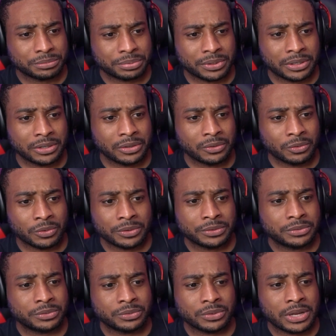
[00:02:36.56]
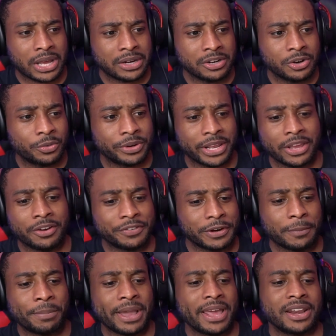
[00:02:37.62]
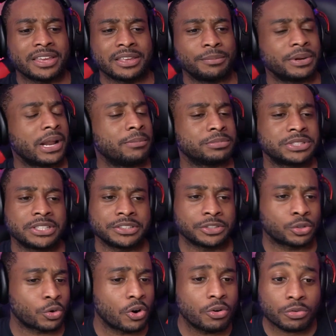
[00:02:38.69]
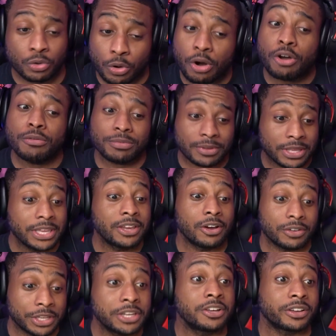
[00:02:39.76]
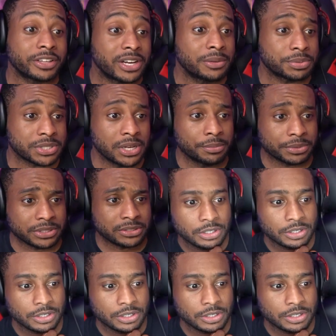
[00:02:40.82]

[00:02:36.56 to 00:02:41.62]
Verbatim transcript: Bro, I know they over here panicking, but I'm telling Chrome, Kronk, Kronk, he go, he cooking up something.